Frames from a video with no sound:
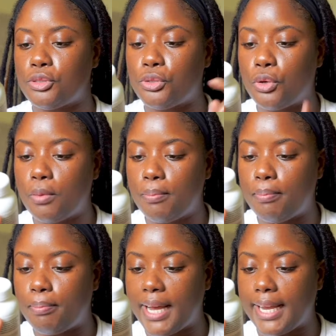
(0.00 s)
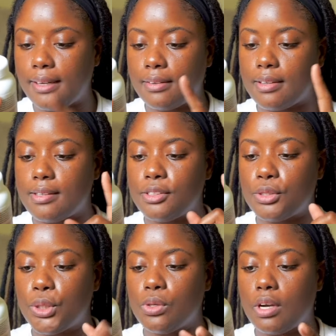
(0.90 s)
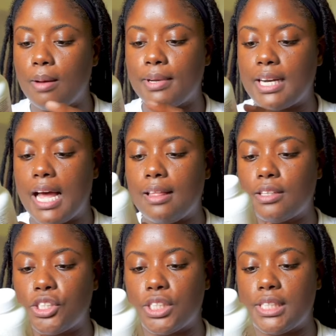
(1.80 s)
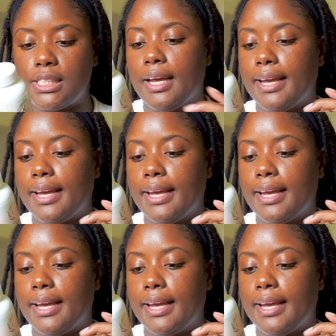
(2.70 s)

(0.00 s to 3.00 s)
no binders, no common allergen.